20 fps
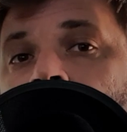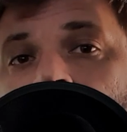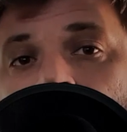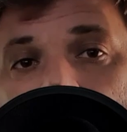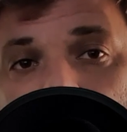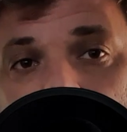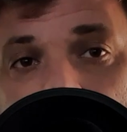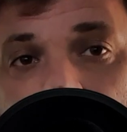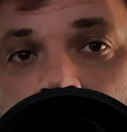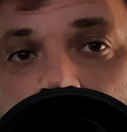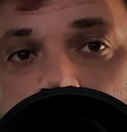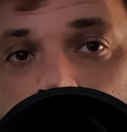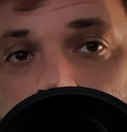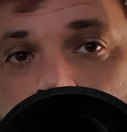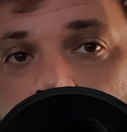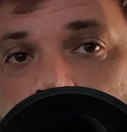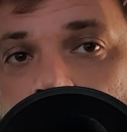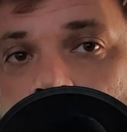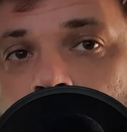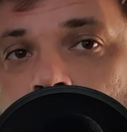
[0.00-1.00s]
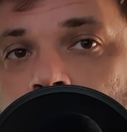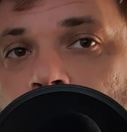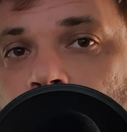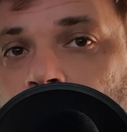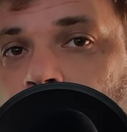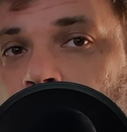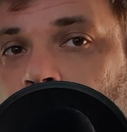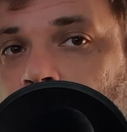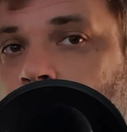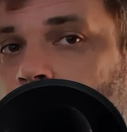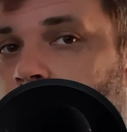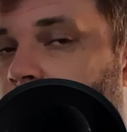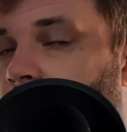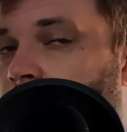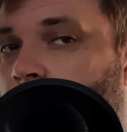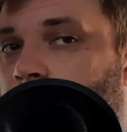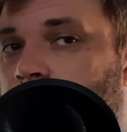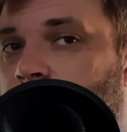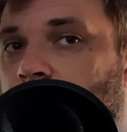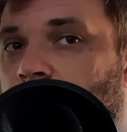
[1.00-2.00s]
Let me show you the view
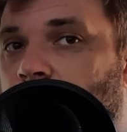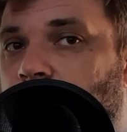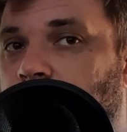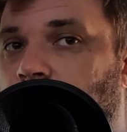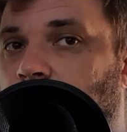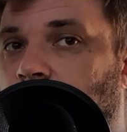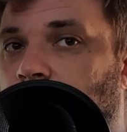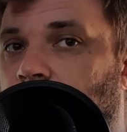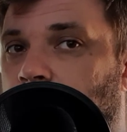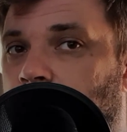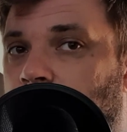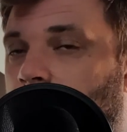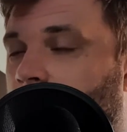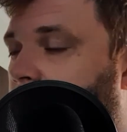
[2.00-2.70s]
from the action camera